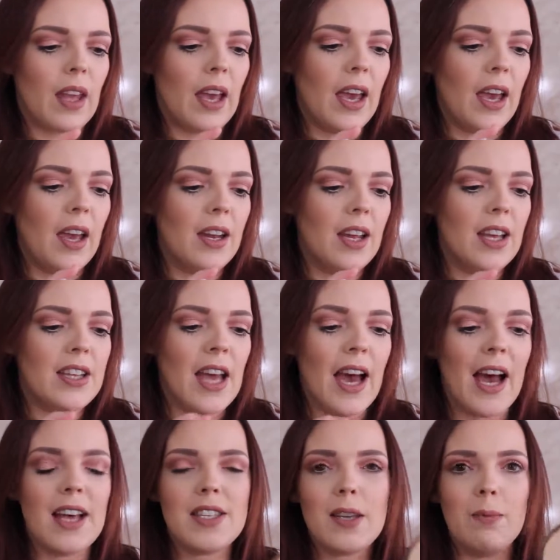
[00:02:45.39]
and it
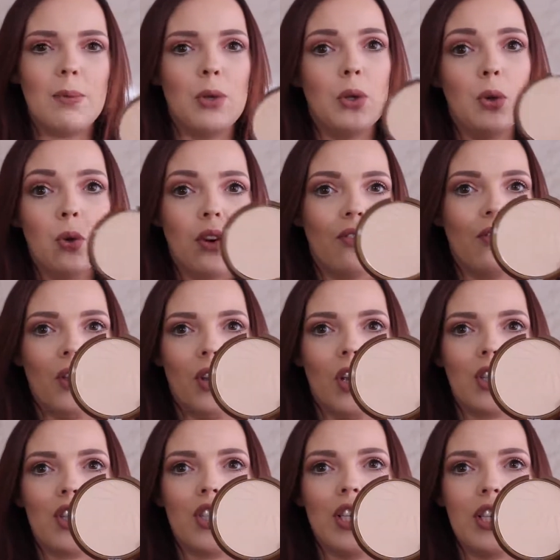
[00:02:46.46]
has a beautiful
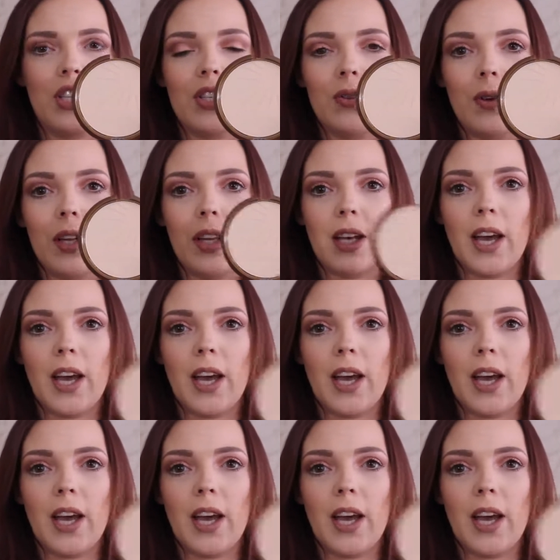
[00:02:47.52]
sheen to it.